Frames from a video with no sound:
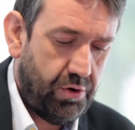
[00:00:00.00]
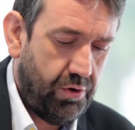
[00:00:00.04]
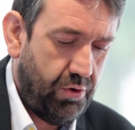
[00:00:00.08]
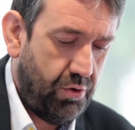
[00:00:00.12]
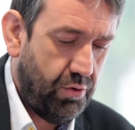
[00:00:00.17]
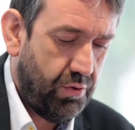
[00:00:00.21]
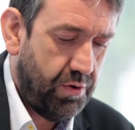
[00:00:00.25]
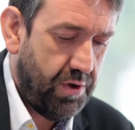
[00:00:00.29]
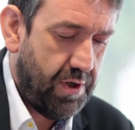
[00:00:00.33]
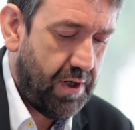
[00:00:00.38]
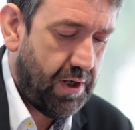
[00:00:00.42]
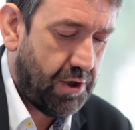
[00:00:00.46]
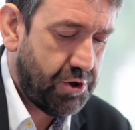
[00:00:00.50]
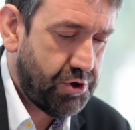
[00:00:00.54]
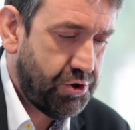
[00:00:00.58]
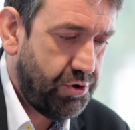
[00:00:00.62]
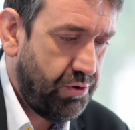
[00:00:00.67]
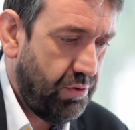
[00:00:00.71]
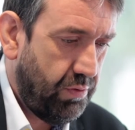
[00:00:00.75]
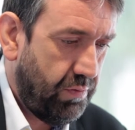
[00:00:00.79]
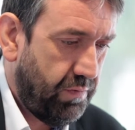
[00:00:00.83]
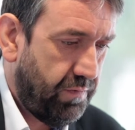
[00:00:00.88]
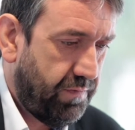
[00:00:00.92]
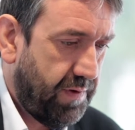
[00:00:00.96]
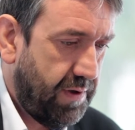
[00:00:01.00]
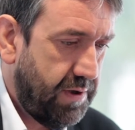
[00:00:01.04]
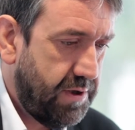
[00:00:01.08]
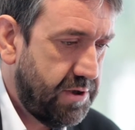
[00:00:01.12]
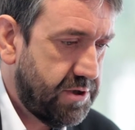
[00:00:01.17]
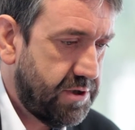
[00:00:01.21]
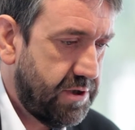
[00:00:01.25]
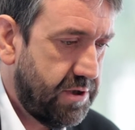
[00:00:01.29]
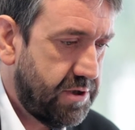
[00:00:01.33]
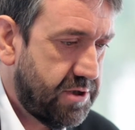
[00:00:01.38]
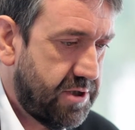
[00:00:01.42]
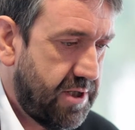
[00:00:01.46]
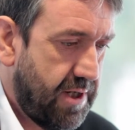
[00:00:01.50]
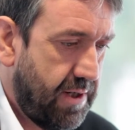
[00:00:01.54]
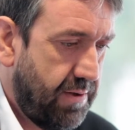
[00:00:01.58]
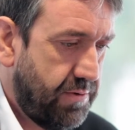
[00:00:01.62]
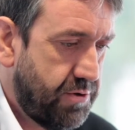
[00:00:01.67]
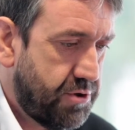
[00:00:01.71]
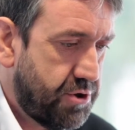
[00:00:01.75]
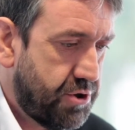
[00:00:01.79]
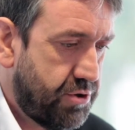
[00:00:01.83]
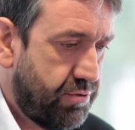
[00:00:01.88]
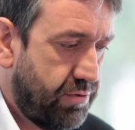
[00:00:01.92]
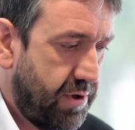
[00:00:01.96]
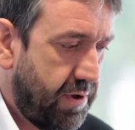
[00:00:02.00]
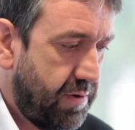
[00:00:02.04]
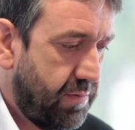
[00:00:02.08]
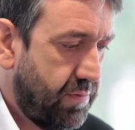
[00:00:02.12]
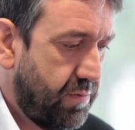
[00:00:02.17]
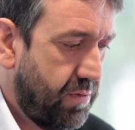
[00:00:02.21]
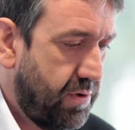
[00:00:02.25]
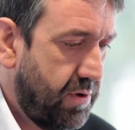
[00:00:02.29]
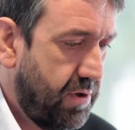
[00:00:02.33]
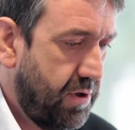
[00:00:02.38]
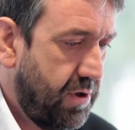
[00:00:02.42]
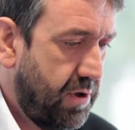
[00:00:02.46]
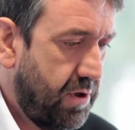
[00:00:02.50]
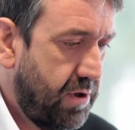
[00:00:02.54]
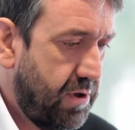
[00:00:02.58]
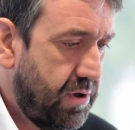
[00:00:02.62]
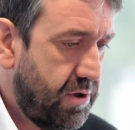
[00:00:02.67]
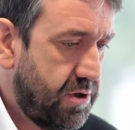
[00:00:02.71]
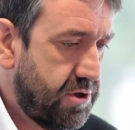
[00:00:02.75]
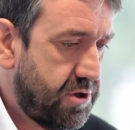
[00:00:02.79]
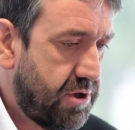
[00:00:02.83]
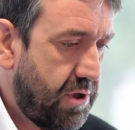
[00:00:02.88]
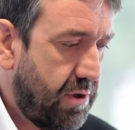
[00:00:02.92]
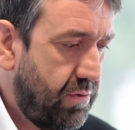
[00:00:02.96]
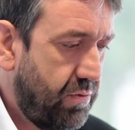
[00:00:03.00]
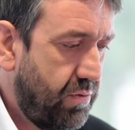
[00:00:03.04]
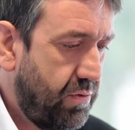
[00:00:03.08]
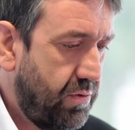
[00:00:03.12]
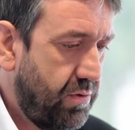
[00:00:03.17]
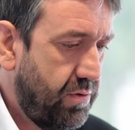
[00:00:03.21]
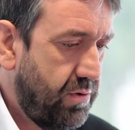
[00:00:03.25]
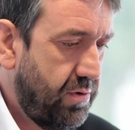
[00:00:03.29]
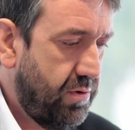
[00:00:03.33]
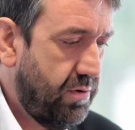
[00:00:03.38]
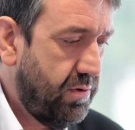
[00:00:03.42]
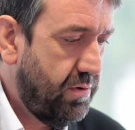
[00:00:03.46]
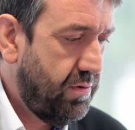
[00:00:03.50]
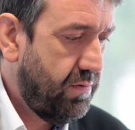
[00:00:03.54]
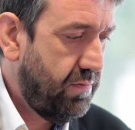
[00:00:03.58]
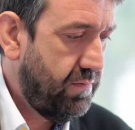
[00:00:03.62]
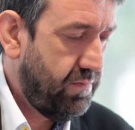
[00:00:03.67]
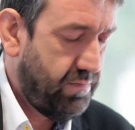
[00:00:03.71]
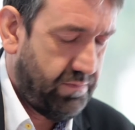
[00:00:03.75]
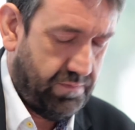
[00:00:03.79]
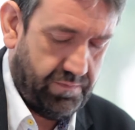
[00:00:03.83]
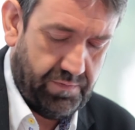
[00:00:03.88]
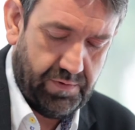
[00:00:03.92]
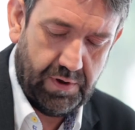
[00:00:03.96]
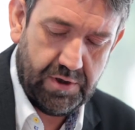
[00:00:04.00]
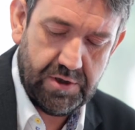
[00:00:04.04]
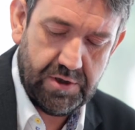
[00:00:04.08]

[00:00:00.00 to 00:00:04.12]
national phases downstream. So, for